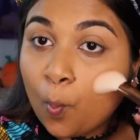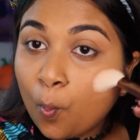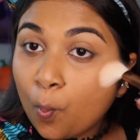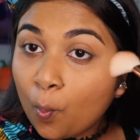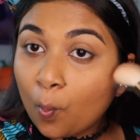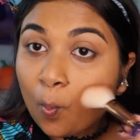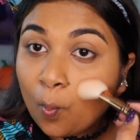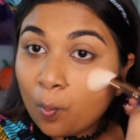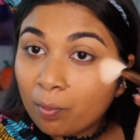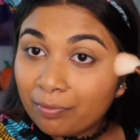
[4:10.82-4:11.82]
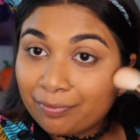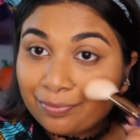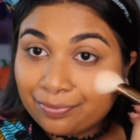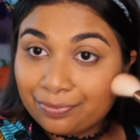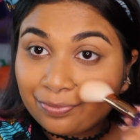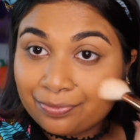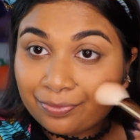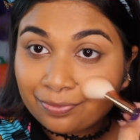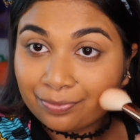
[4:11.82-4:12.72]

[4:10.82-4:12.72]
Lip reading: Nobody speaks.